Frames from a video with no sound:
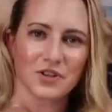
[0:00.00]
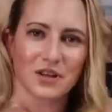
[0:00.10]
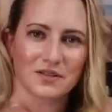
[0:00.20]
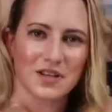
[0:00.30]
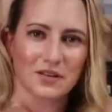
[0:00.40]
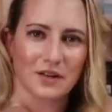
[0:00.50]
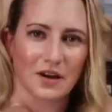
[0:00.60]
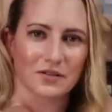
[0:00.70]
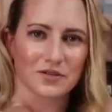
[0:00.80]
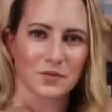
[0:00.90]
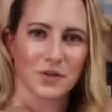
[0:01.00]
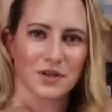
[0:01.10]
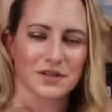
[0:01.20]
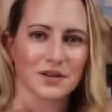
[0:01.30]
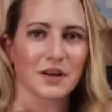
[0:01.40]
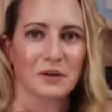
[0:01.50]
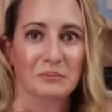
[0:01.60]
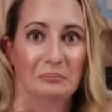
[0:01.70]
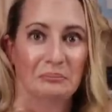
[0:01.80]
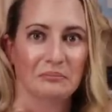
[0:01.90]
for like $10, I want to say.
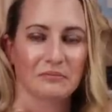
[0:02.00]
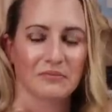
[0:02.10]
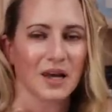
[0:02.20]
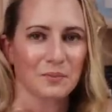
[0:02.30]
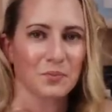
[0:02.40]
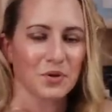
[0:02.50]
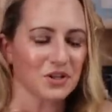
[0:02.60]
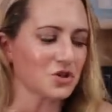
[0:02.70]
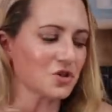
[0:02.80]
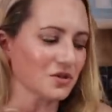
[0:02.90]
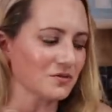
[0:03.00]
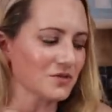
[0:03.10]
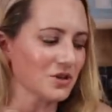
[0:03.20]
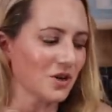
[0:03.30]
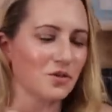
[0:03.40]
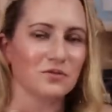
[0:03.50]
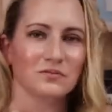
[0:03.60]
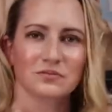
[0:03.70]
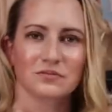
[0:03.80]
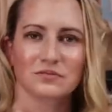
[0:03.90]
I'm pretty sure. So
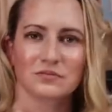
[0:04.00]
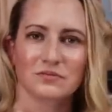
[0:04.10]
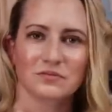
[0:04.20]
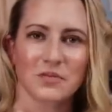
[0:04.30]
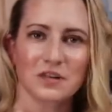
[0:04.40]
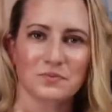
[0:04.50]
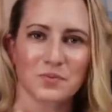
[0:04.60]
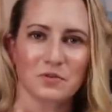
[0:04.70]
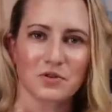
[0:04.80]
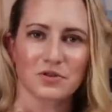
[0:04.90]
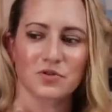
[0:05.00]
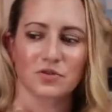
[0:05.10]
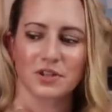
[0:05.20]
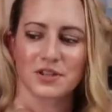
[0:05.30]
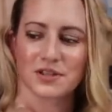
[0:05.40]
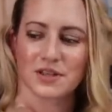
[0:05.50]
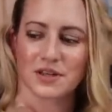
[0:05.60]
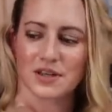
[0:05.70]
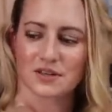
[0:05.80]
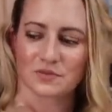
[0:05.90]
might be worth Googling
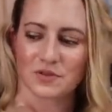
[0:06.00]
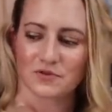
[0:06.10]
Skyn Iceland